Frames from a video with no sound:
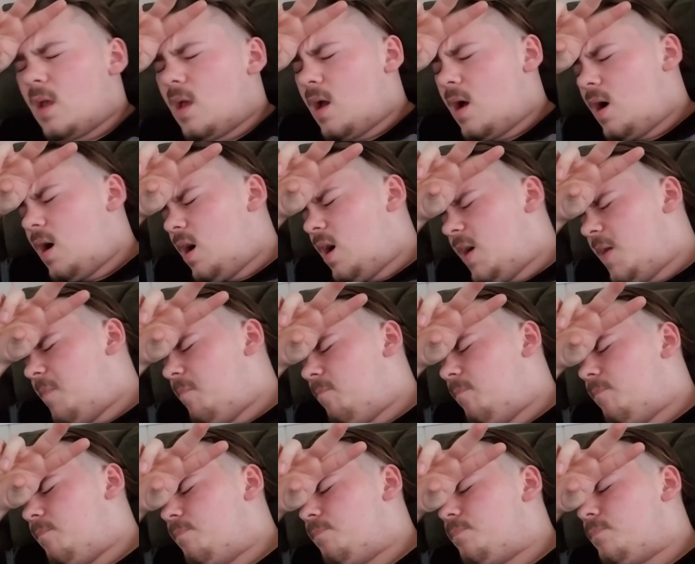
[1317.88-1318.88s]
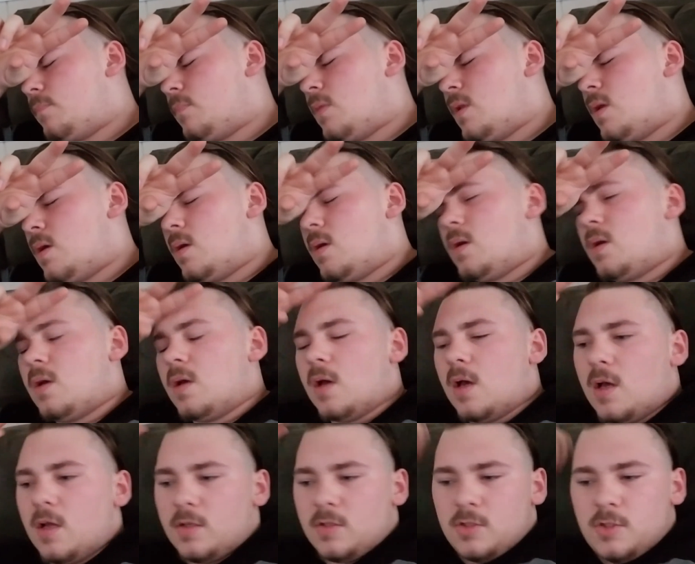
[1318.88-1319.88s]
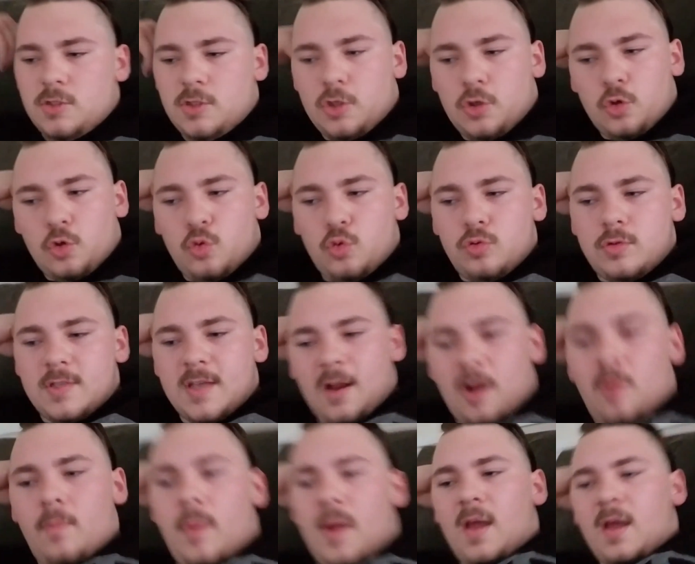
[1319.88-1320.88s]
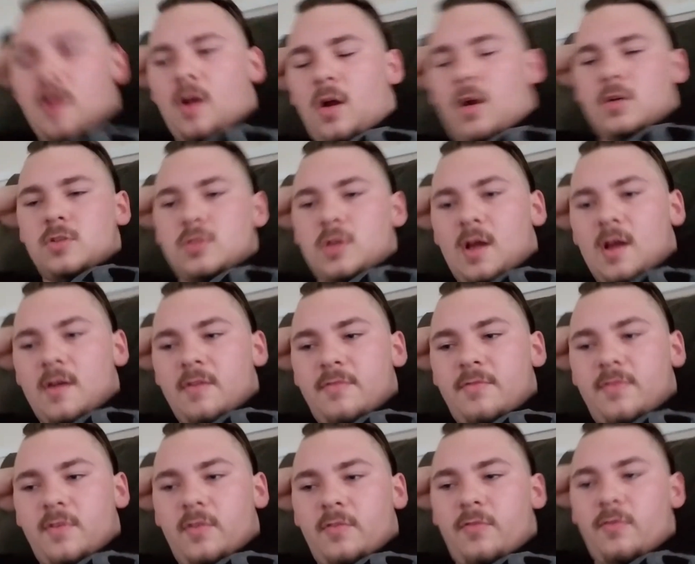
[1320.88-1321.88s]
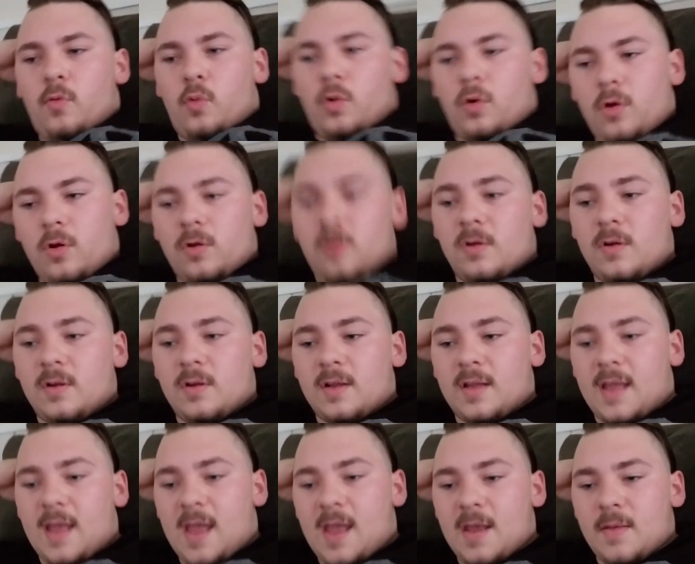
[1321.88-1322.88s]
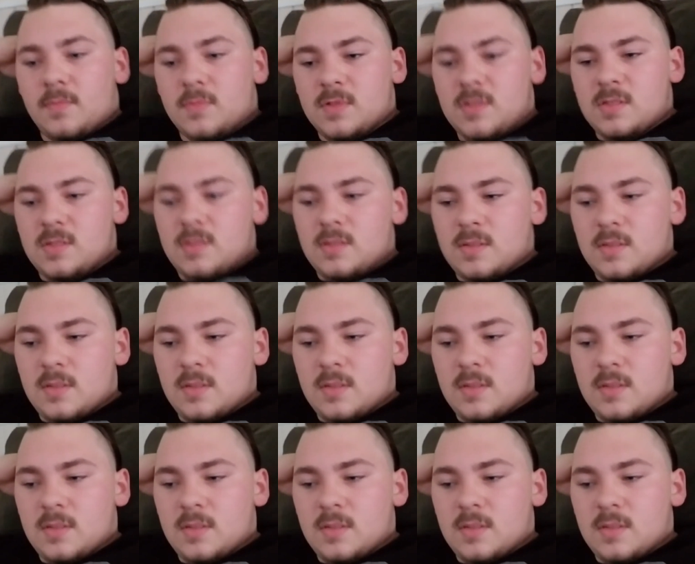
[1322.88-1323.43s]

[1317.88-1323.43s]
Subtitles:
a 2 terabyte hard drive for games.